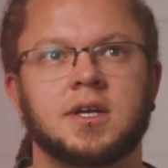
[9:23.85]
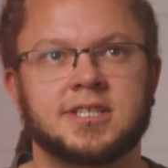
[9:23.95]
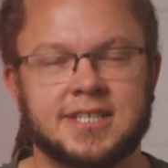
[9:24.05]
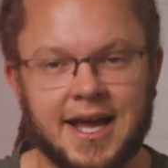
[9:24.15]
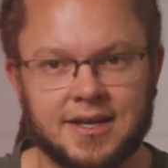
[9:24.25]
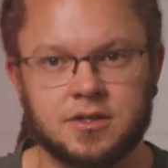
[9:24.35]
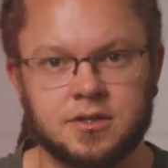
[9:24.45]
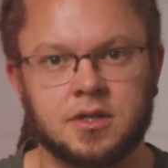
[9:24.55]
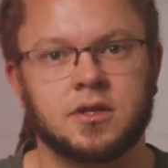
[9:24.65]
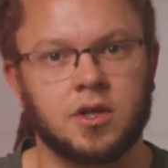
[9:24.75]

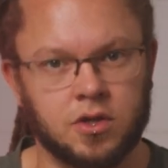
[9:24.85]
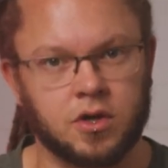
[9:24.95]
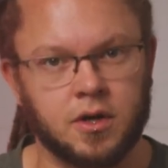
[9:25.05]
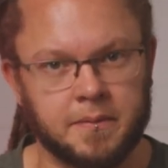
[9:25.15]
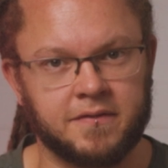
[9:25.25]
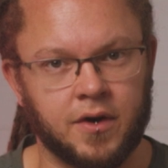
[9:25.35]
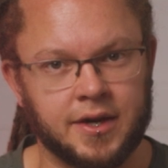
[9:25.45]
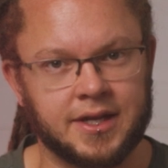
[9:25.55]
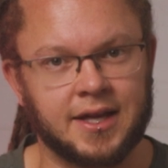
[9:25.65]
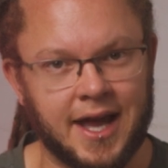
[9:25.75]
standard that you're going to be
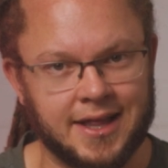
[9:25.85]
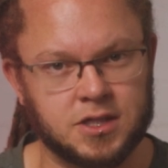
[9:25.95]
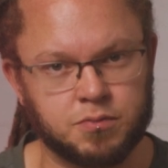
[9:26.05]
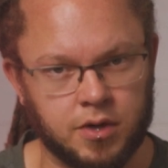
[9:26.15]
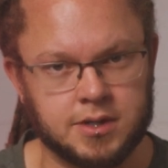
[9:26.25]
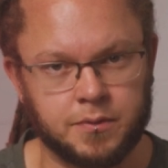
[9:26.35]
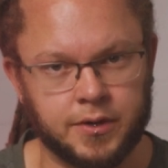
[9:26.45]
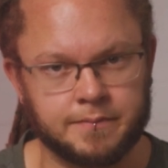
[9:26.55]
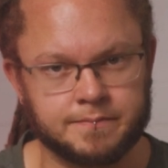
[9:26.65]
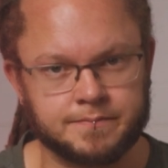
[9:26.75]
finding at this price point.